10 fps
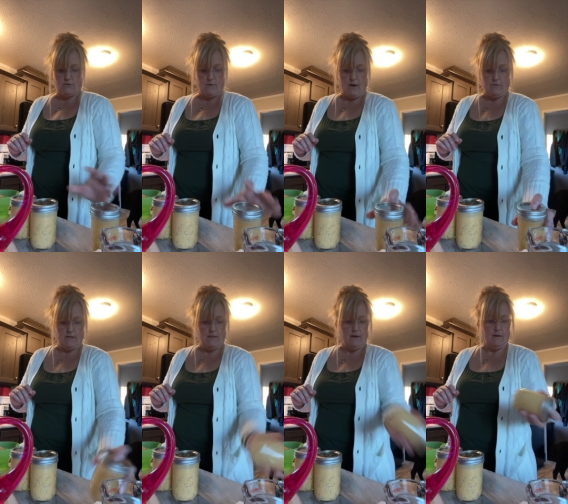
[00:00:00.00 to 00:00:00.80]
around
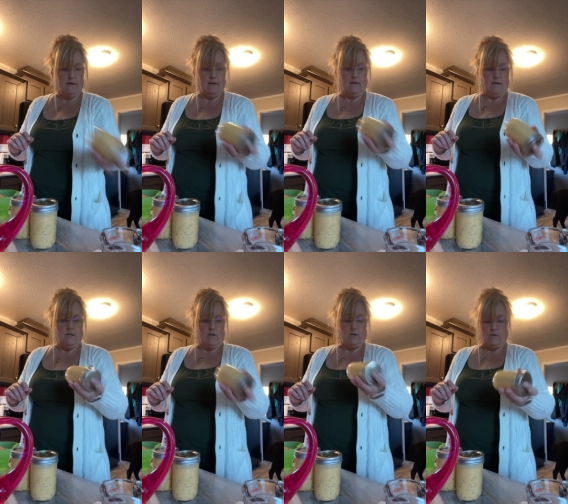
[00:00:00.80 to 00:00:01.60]
in there.
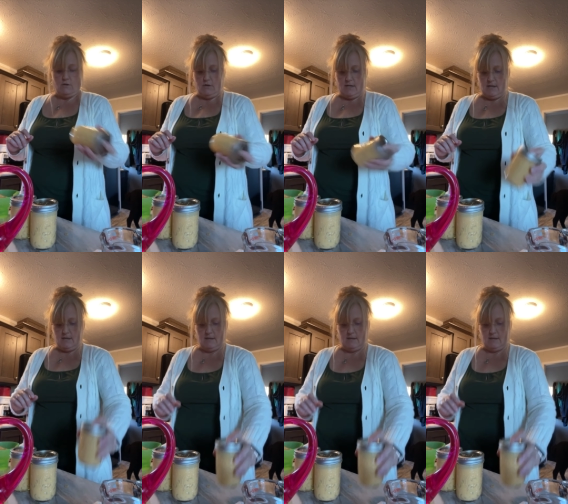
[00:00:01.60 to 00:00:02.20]
Good.